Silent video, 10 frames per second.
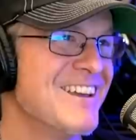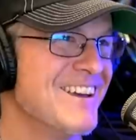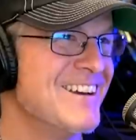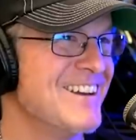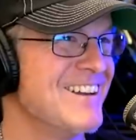
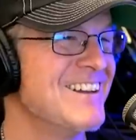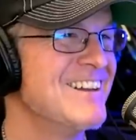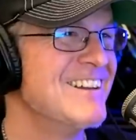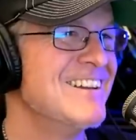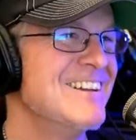
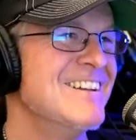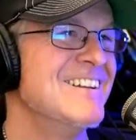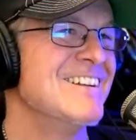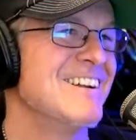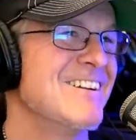
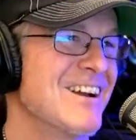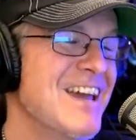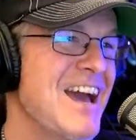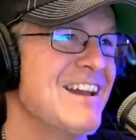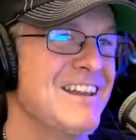I'll go to
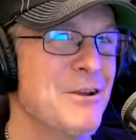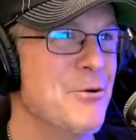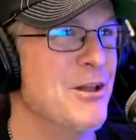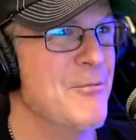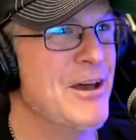Catalina
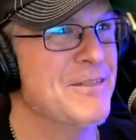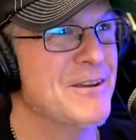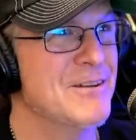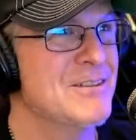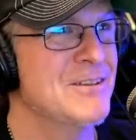while I'm out
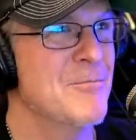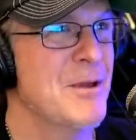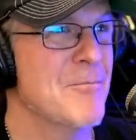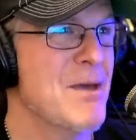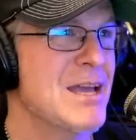there too. I'll
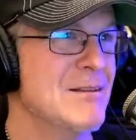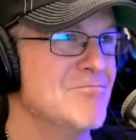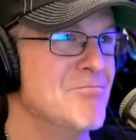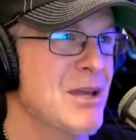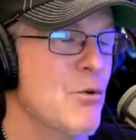make, make a
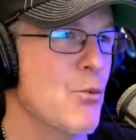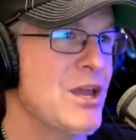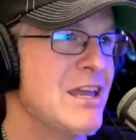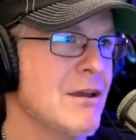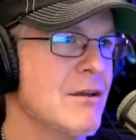make a
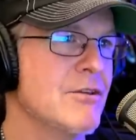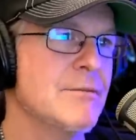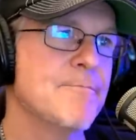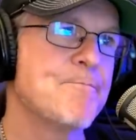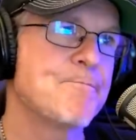weekend of it.
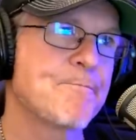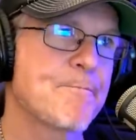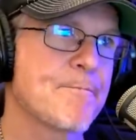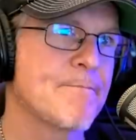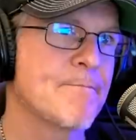
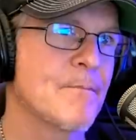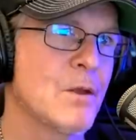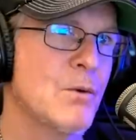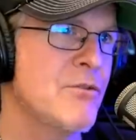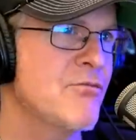
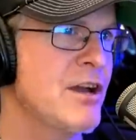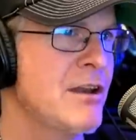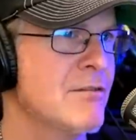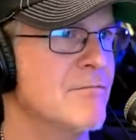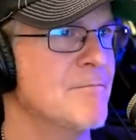What are you afraid
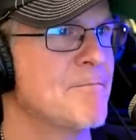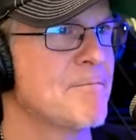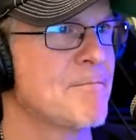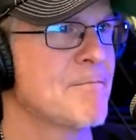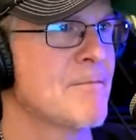of?
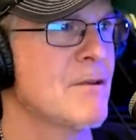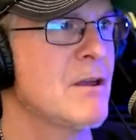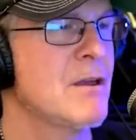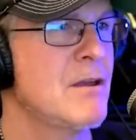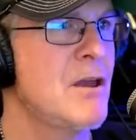
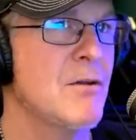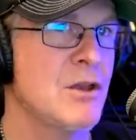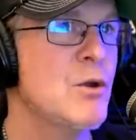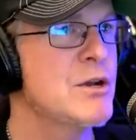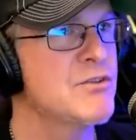No,
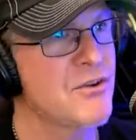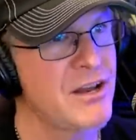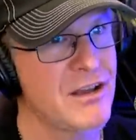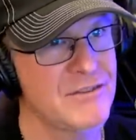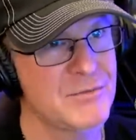you know what you're
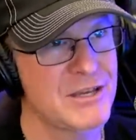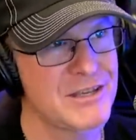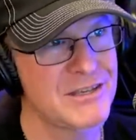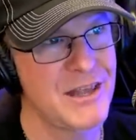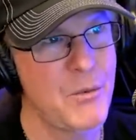afraid of is
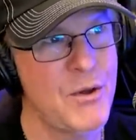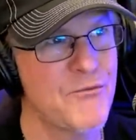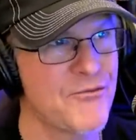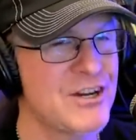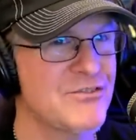because they
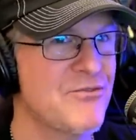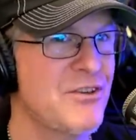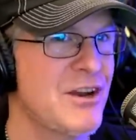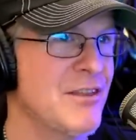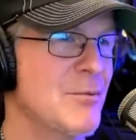want Fresh and
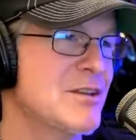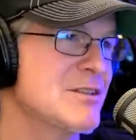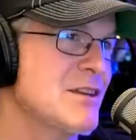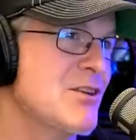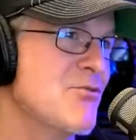Fit on there because
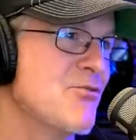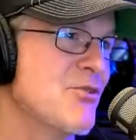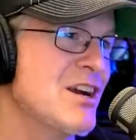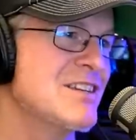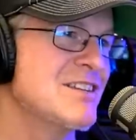they know
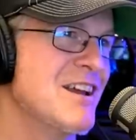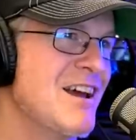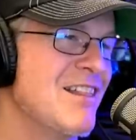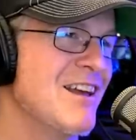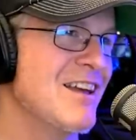Fresh is
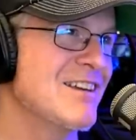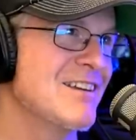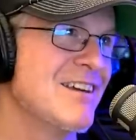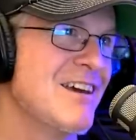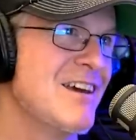not like
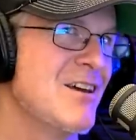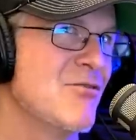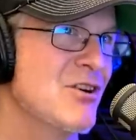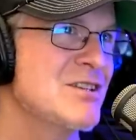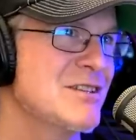
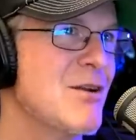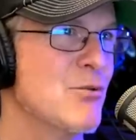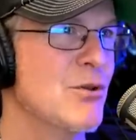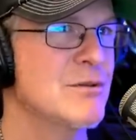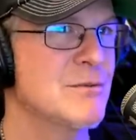Fresh is not
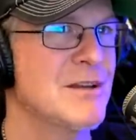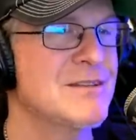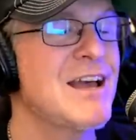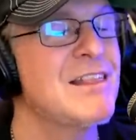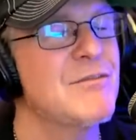Rollo
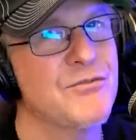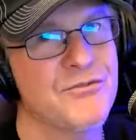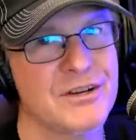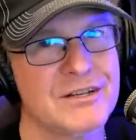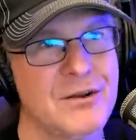Tomassi. I love you,
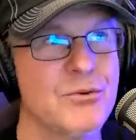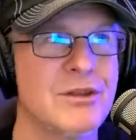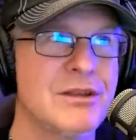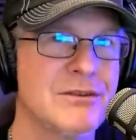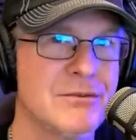Fresh. I
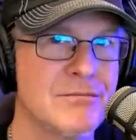really do.